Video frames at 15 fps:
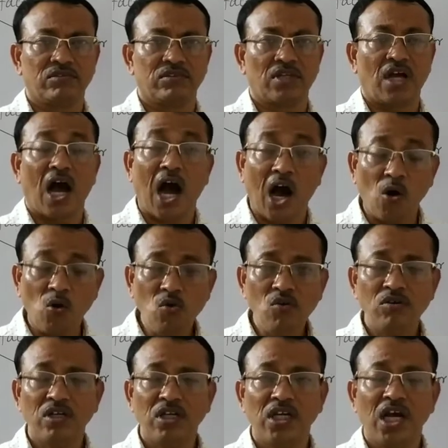How
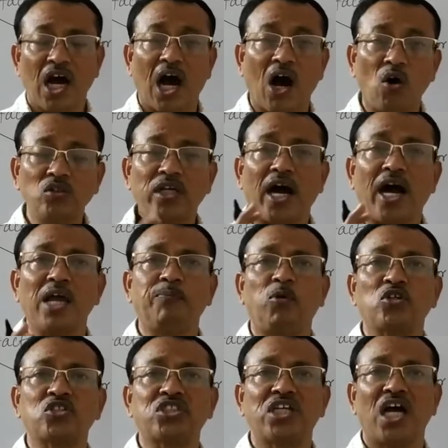the
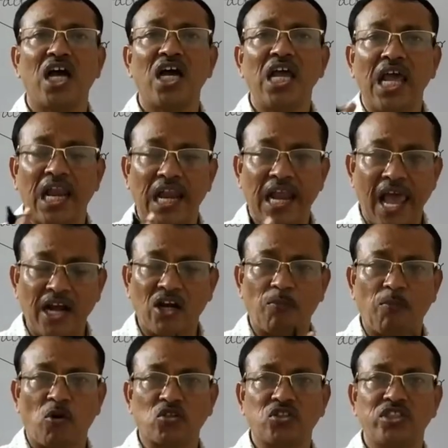hypoxia, lack of
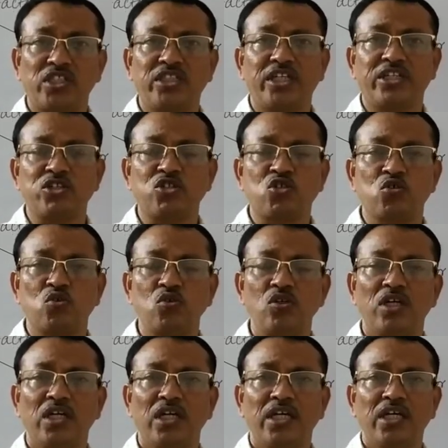oxygen in the tissue,
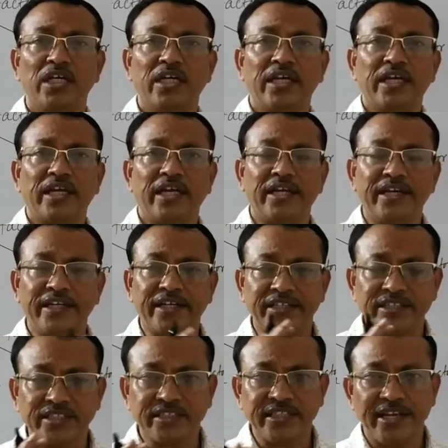
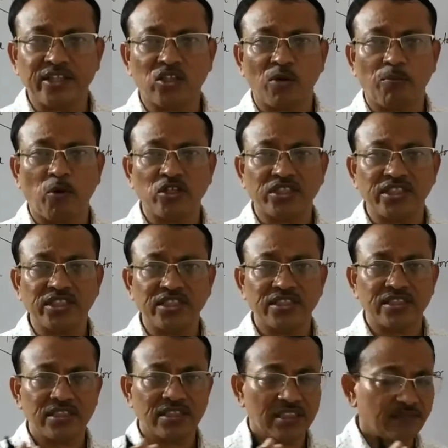increases the erythropoiesis?
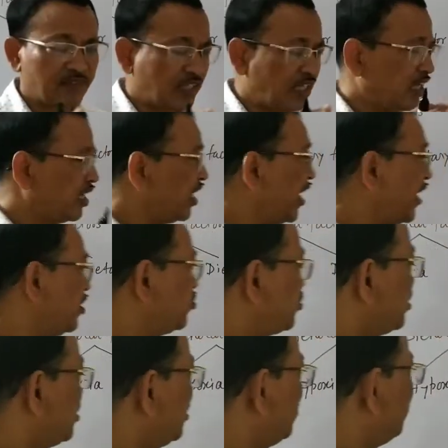Here you
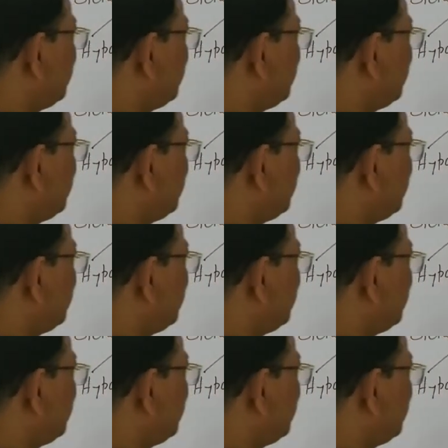see.